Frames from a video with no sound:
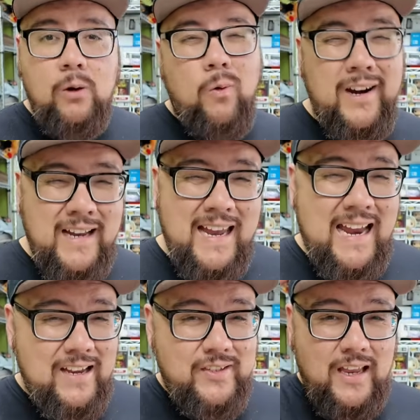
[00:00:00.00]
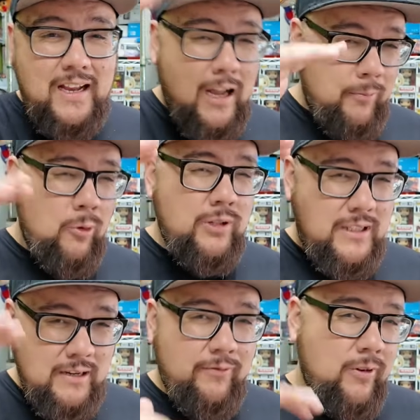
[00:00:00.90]
Whatnot has a couple
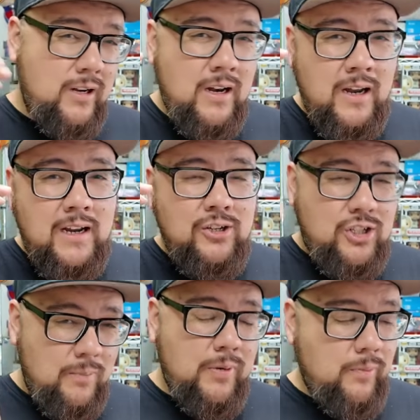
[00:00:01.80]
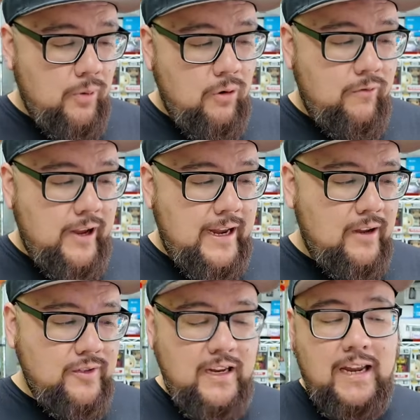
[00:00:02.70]
different shipping profiles.